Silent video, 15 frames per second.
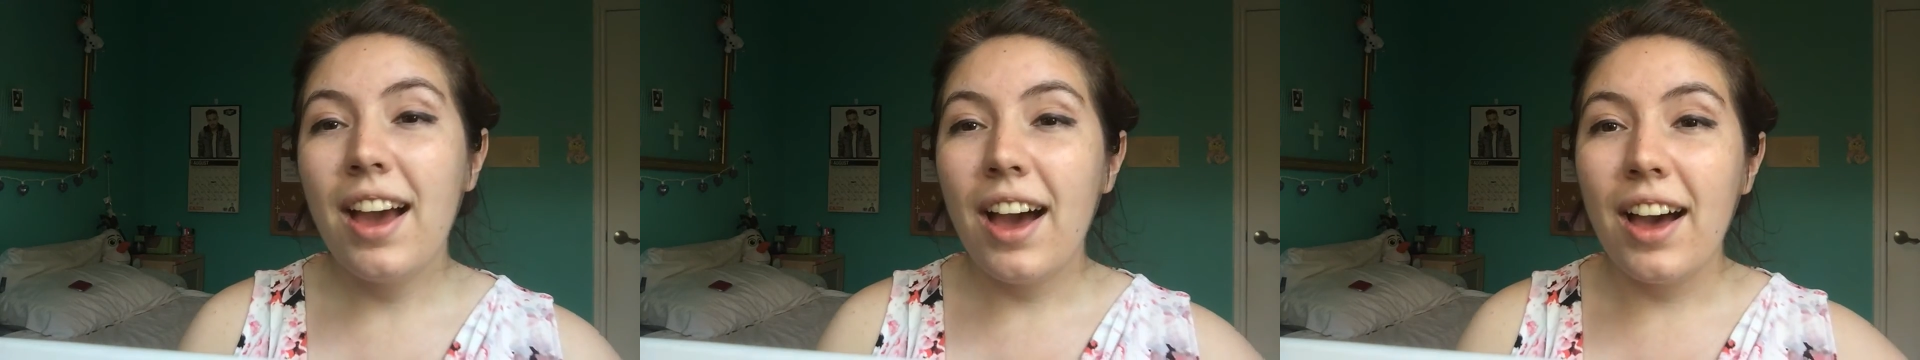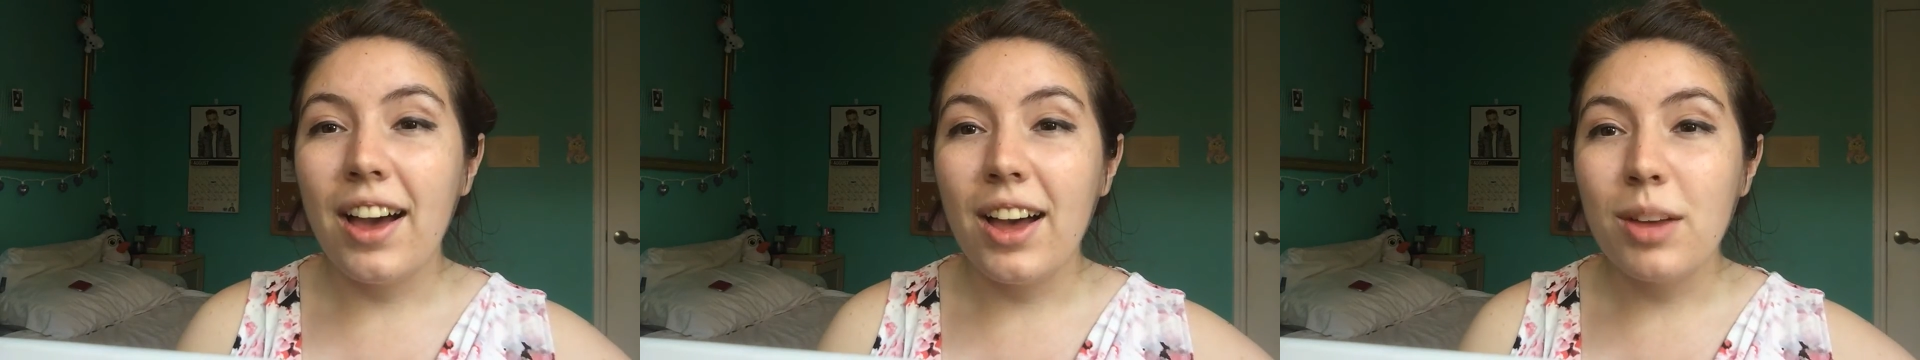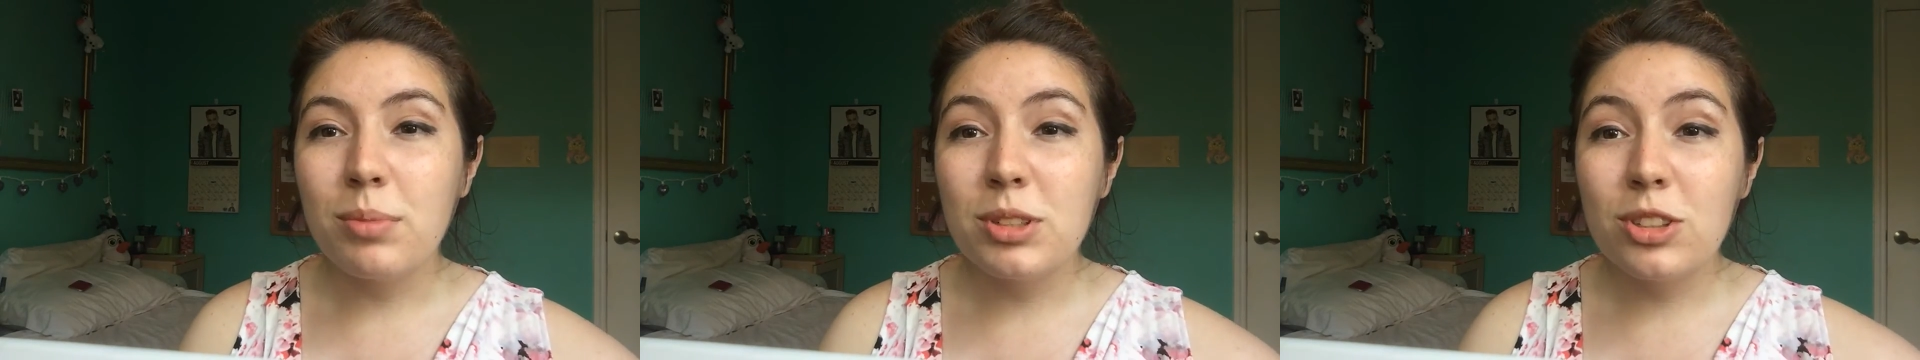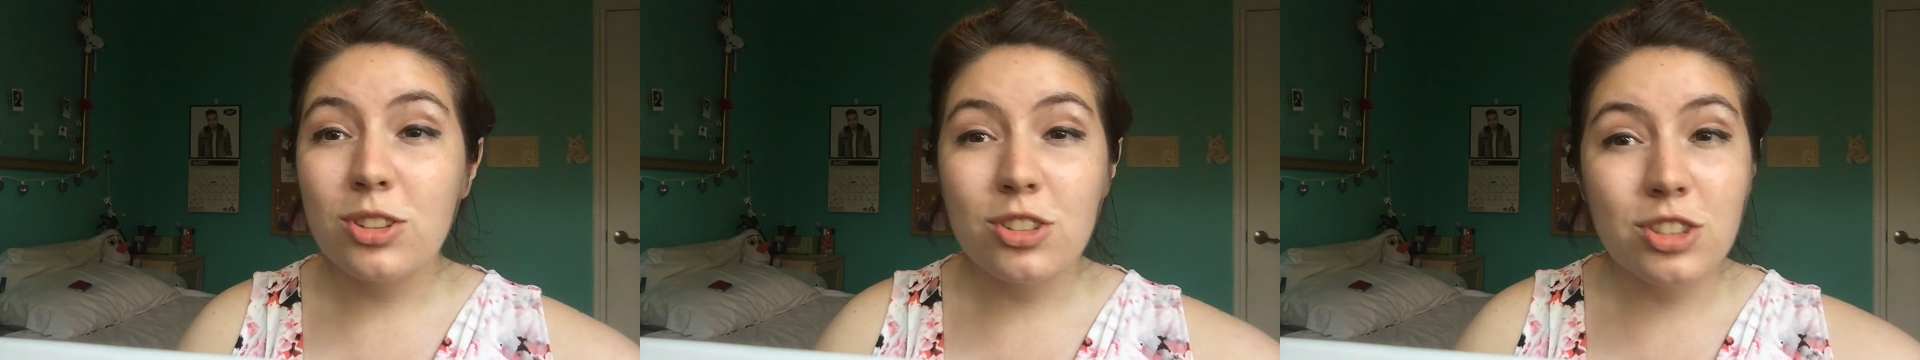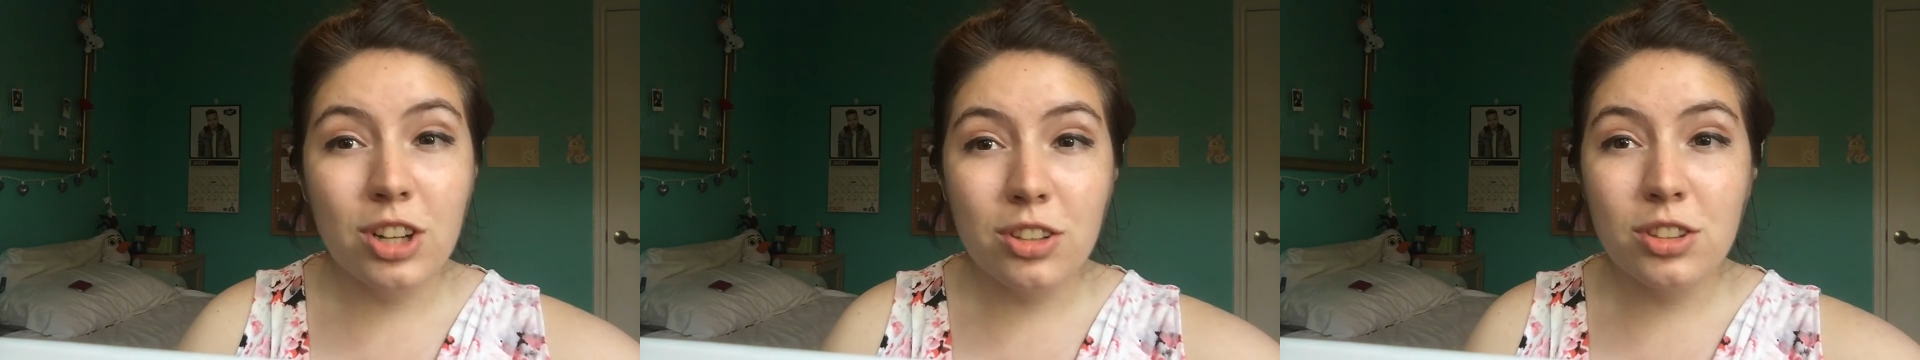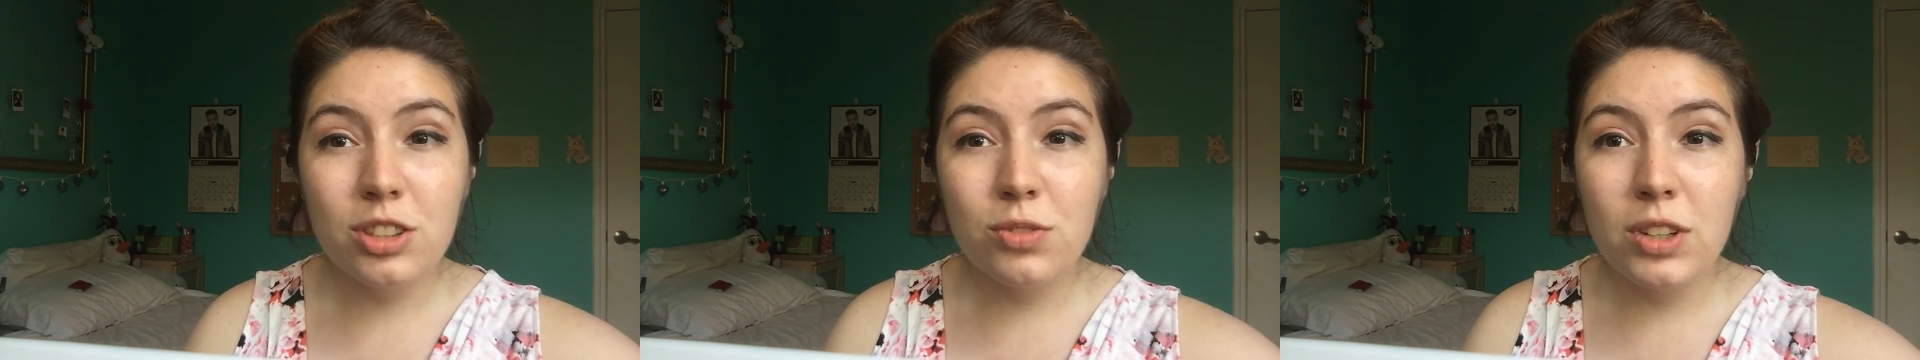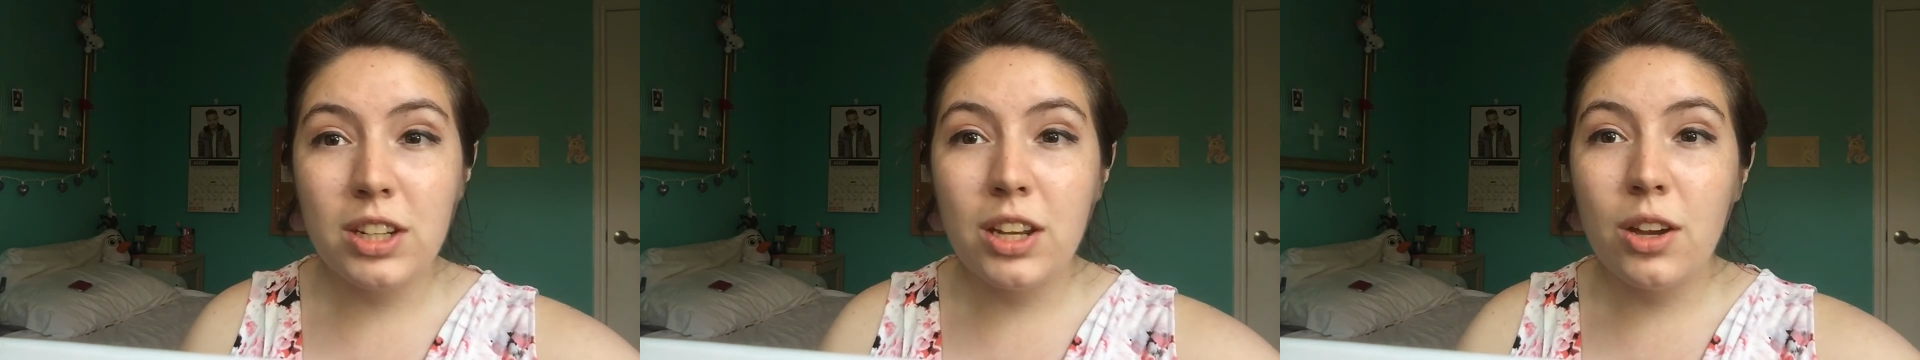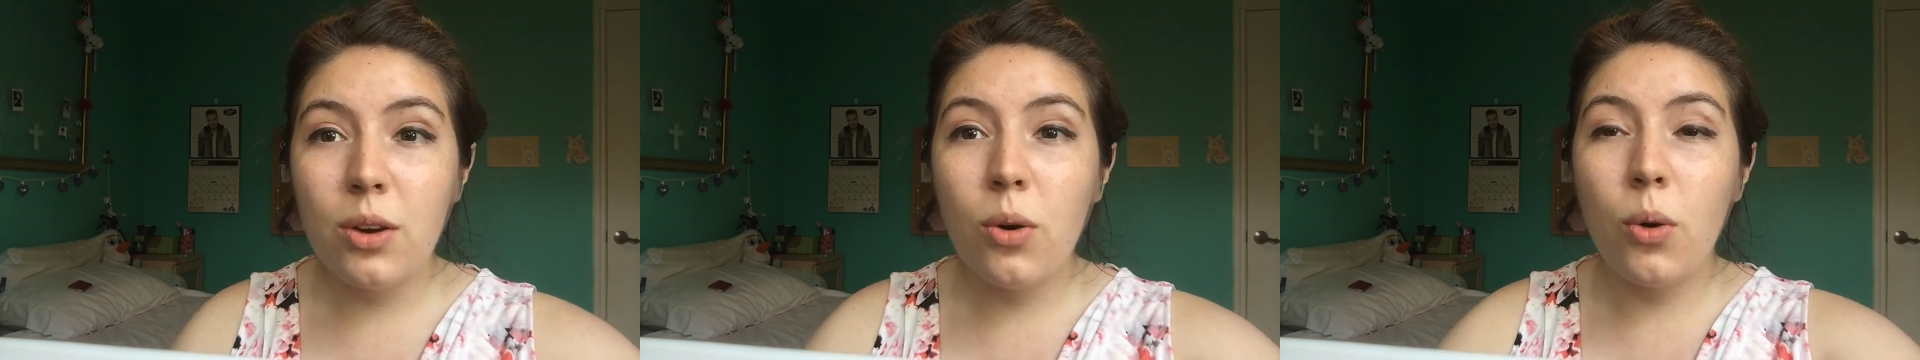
uh, be sure to share this video